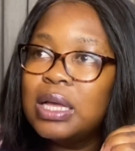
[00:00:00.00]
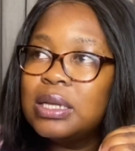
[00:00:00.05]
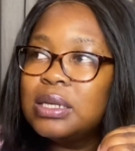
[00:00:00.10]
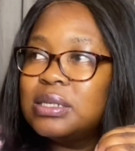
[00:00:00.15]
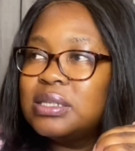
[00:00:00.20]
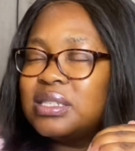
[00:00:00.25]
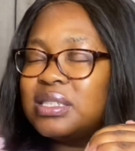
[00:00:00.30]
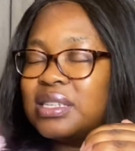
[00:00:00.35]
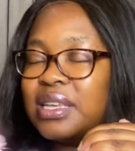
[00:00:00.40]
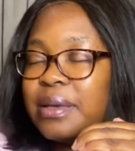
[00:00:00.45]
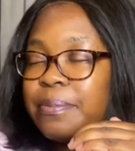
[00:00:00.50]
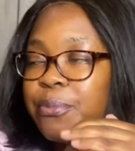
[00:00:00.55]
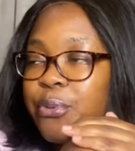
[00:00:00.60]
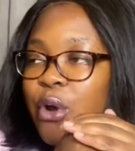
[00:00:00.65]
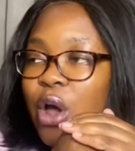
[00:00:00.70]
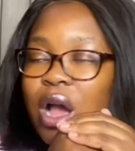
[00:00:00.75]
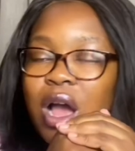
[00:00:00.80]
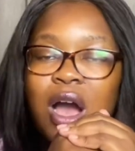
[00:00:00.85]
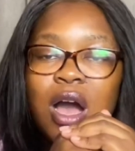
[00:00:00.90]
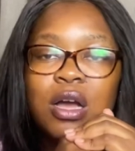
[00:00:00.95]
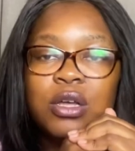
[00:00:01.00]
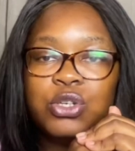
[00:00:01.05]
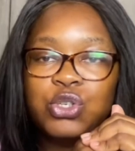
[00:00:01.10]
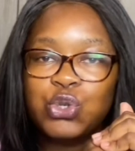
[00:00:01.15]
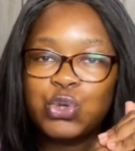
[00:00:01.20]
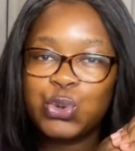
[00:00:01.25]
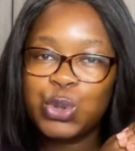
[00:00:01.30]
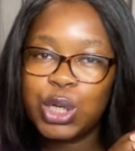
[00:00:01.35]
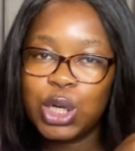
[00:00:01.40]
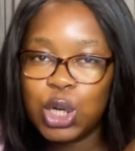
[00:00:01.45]
Zebra
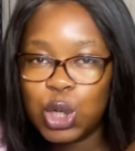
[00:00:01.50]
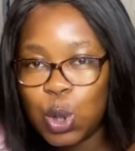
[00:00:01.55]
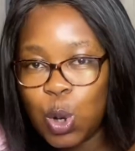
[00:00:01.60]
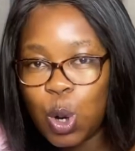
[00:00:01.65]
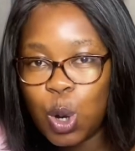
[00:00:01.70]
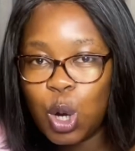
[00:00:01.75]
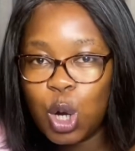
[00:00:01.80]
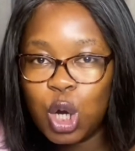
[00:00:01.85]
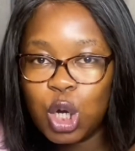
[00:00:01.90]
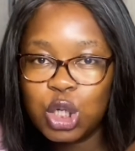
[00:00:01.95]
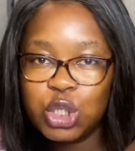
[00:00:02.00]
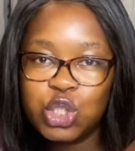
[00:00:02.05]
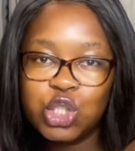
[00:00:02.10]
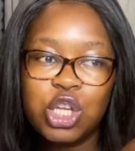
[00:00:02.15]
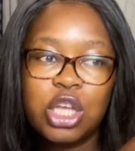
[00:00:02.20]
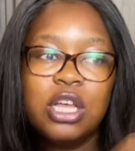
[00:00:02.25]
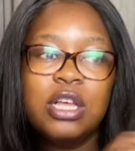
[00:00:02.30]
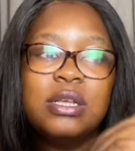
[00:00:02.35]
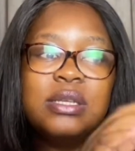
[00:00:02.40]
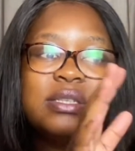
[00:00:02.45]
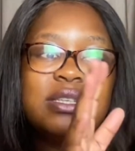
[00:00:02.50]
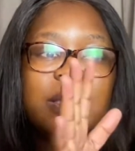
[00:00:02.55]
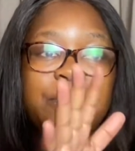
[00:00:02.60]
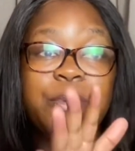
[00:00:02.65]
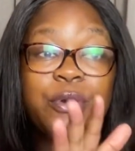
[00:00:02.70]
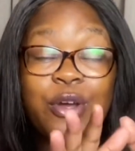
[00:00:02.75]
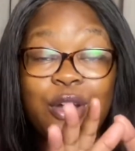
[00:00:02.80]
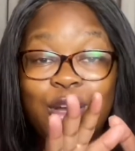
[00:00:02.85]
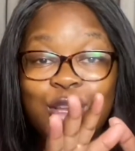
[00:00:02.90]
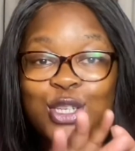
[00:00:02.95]
Country Lodge.
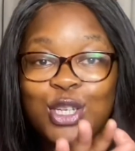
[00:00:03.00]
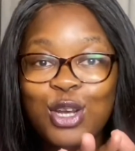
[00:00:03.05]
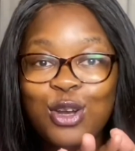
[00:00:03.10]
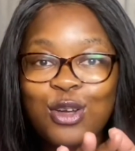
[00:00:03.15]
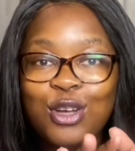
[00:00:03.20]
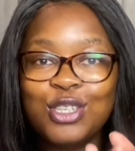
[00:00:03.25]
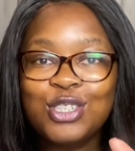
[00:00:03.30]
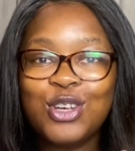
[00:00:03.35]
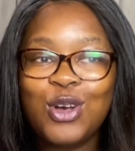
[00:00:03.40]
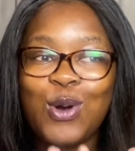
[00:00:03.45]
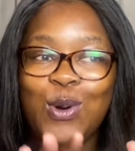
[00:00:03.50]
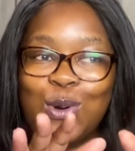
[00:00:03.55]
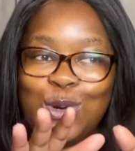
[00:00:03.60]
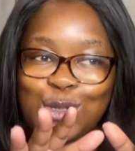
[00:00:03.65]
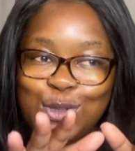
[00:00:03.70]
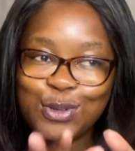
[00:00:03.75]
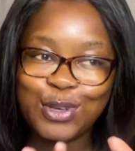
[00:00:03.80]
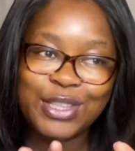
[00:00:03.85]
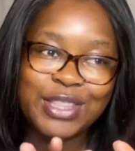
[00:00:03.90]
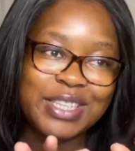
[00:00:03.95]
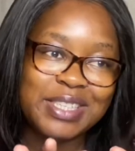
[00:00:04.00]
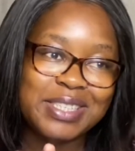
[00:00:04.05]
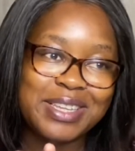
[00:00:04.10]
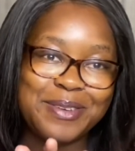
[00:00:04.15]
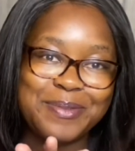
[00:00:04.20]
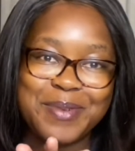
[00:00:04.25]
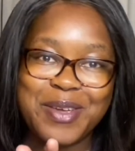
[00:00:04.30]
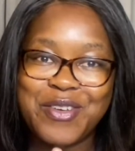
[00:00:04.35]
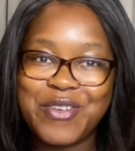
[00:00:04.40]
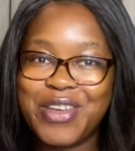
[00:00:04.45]
Zebra Country Lodge, also in the
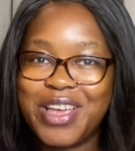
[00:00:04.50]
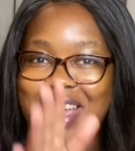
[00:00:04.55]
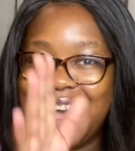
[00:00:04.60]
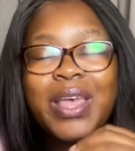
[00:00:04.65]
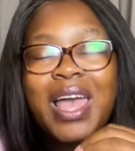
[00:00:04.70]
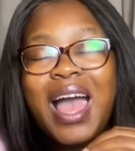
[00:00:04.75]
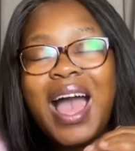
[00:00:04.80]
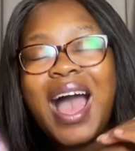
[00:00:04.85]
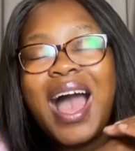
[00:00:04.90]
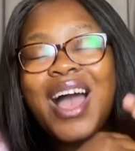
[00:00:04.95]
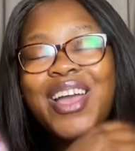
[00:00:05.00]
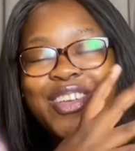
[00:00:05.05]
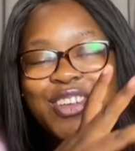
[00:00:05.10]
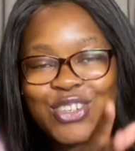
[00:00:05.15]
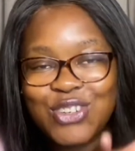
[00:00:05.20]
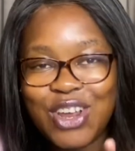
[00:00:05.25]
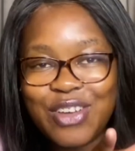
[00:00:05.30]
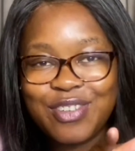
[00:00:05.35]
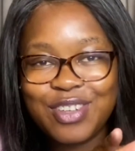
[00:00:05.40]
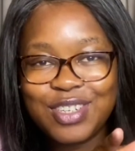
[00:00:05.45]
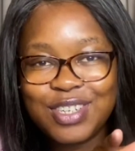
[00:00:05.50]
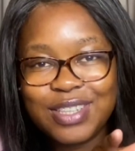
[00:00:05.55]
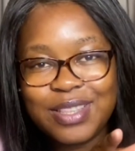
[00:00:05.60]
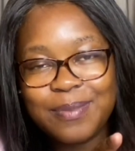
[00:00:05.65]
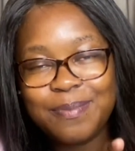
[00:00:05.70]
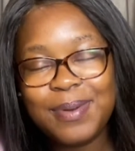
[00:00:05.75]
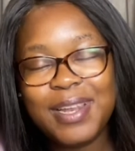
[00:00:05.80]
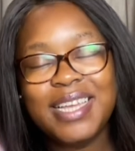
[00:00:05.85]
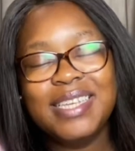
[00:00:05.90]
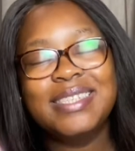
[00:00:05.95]
same area. How you travel to the
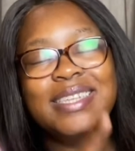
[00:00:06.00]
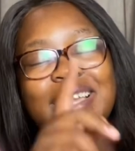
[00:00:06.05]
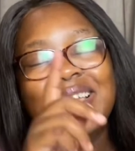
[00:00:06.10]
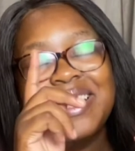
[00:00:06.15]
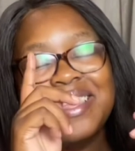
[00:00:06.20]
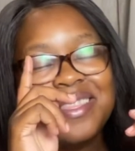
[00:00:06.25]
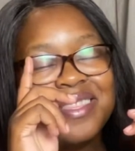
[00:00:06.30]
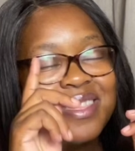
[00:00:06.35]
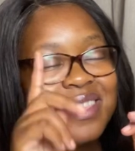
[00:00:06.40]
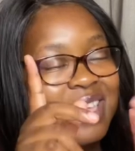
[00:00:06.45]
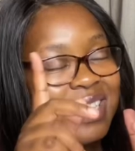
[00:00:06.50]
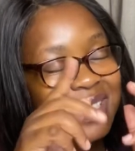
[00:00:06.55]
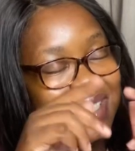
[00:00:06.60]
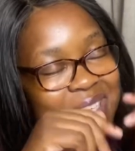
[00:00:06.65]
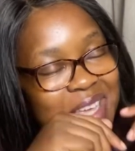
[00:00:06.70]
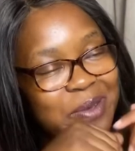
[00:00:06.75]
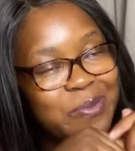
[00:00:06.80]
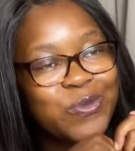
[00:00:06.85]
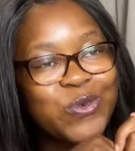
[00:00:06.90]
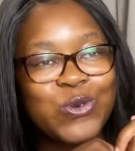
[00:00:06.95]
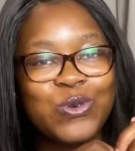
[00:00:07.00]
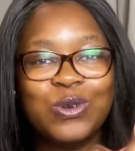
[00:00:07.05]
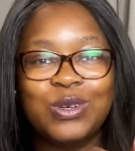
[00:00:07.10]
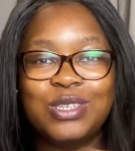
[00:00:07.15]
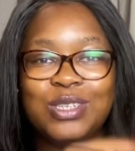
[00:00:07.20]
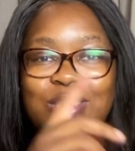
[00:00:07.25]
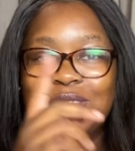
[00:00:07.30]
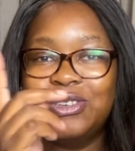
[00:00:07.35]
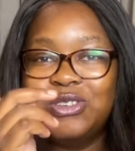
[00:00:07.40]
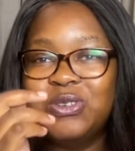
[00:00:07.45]
place, the same
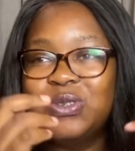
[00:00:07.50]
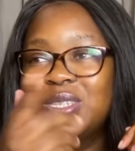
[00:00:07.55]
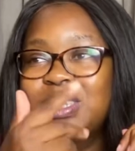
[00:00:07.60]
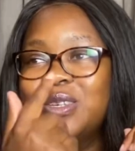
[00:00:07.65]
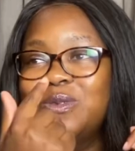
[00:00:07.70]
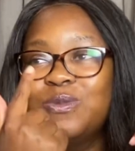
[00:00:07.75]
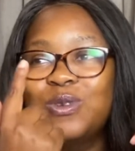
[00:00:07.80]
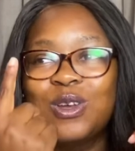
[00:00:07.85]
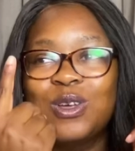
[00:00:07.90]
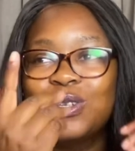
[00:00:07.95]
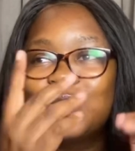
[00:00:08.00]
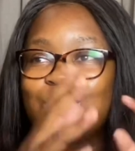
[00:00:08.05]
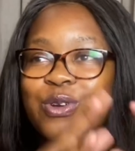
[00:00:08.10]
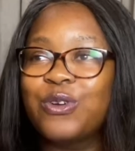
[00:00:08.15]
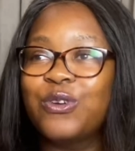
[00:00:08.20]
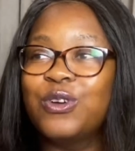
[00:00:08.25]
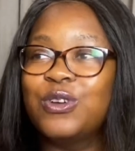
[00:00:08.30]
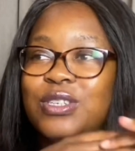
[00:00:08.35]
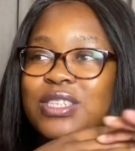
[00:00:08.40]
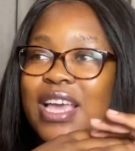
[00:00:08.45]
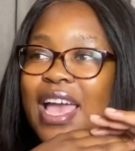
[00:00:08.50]
route, using Muloto Road.